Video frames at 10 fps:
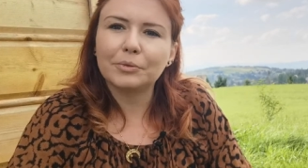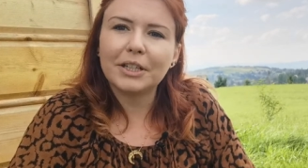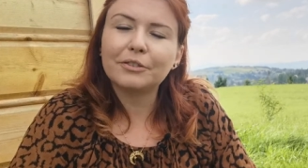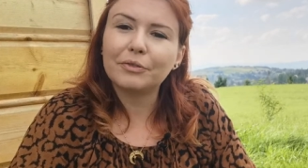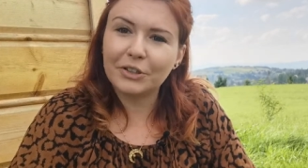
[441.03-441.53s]
to
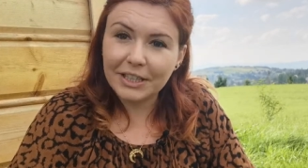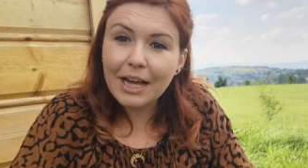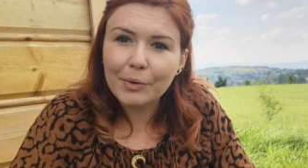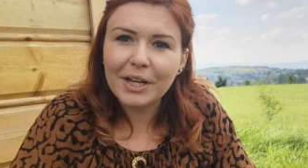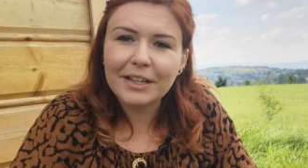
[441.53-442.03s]
wait for
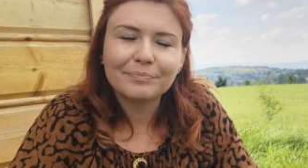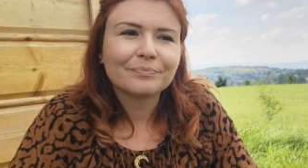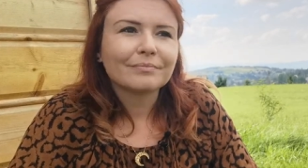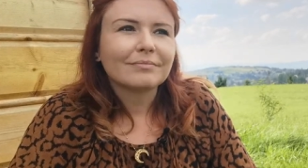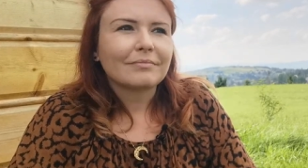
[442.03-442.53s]
an hour
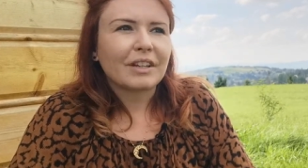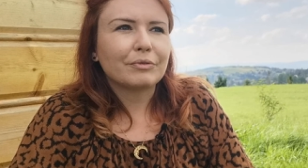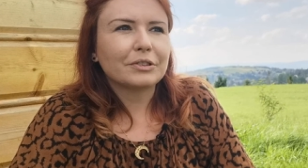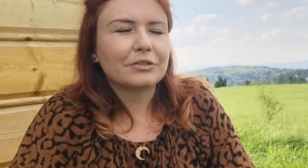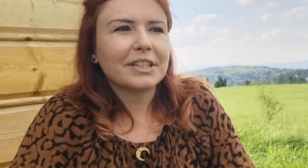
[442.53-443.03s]

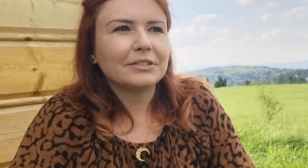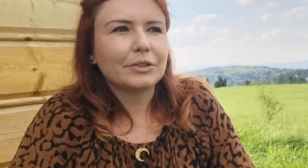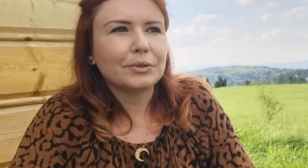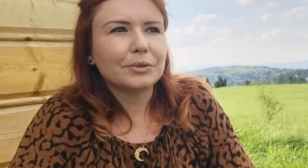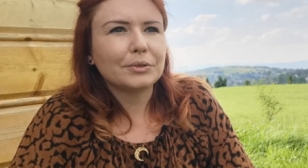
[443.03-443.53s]
for the
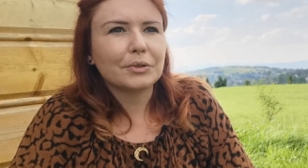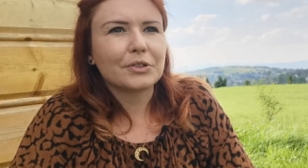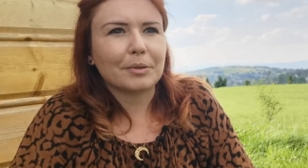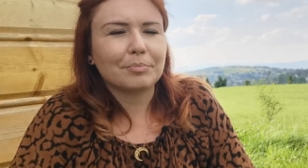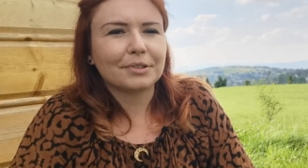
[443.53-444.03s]
rain to,
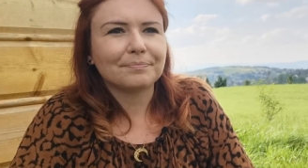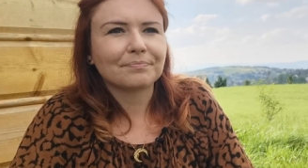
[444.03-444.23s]
to stop